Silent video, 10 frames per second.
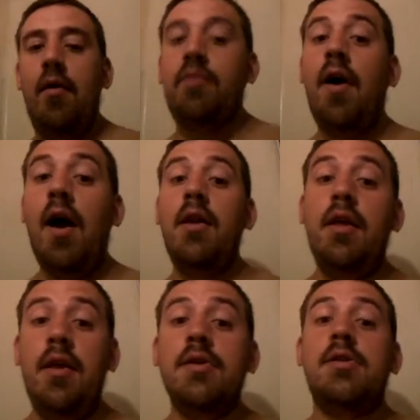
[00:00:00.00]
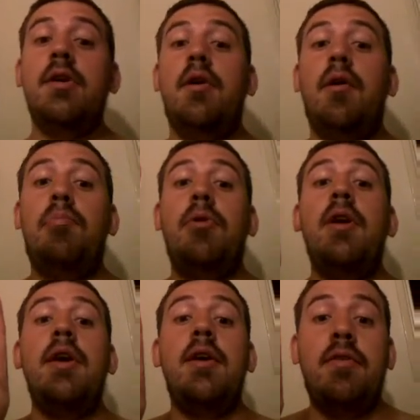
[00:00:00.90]
finding his inner
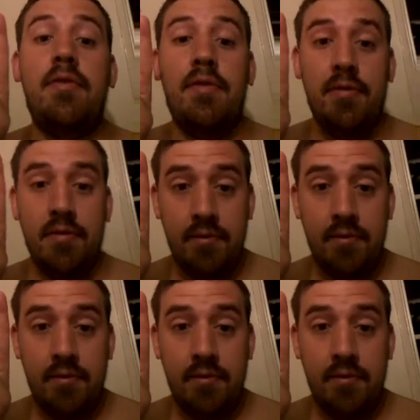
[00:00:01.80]
peace,